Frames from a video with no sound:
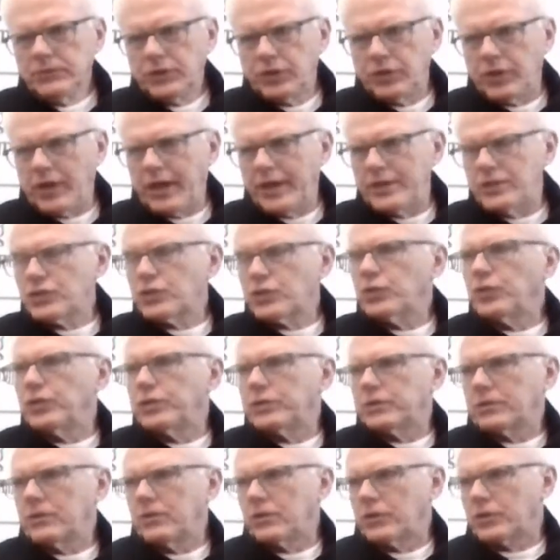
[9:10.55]
your high school
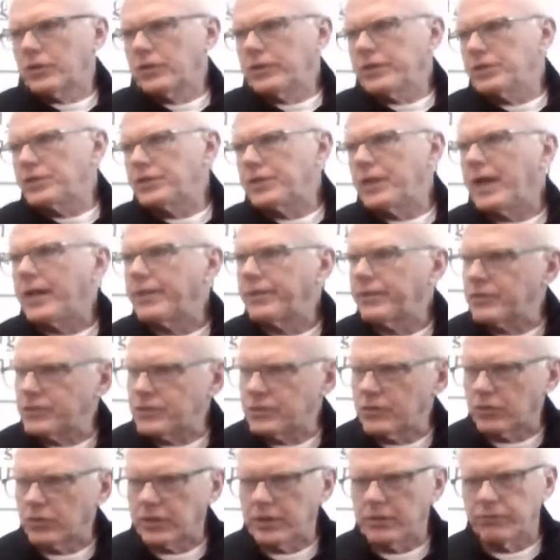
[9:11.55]
or collegiate
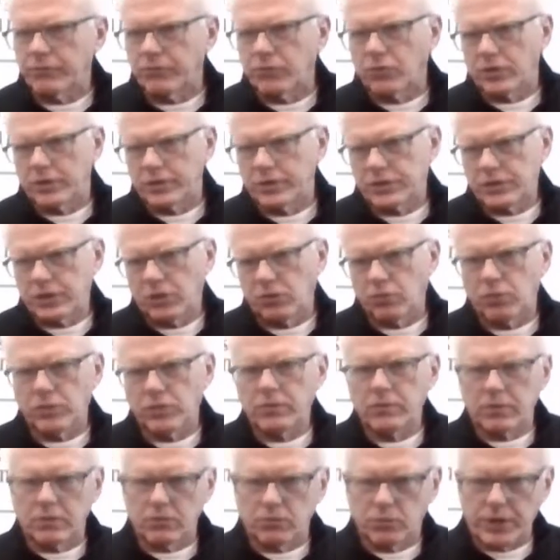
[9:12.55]
athletes looking for.
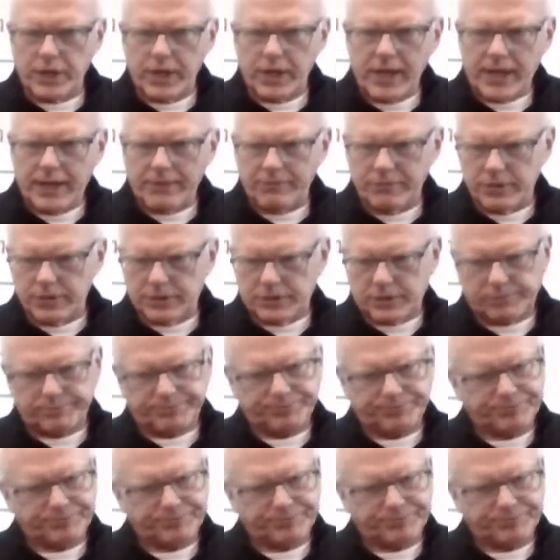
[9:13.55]
So we have this